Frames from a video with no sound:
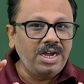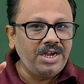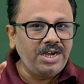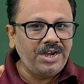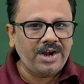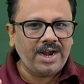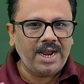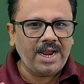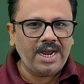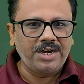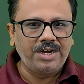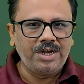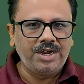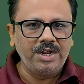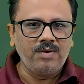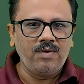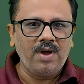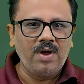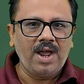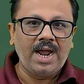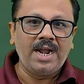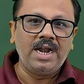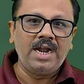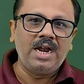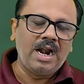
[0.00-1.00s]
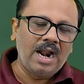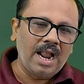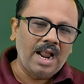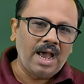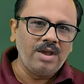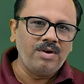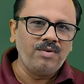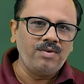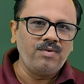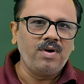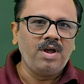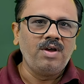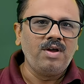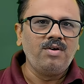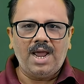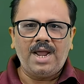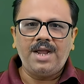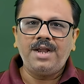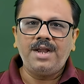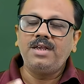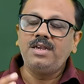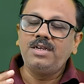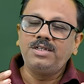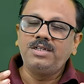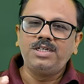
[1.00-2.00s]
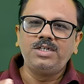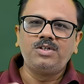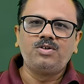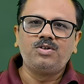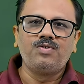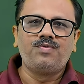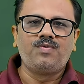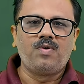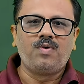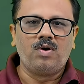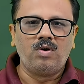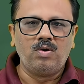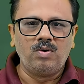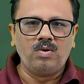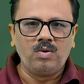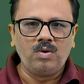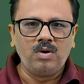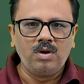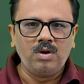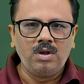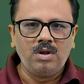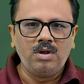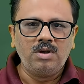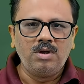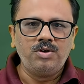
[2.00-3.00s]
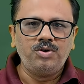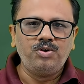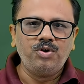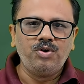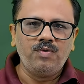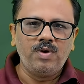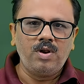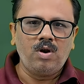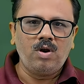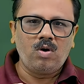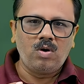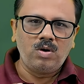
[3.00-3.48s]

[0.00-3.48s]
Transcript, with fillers: interactive and live and easy to follow. You will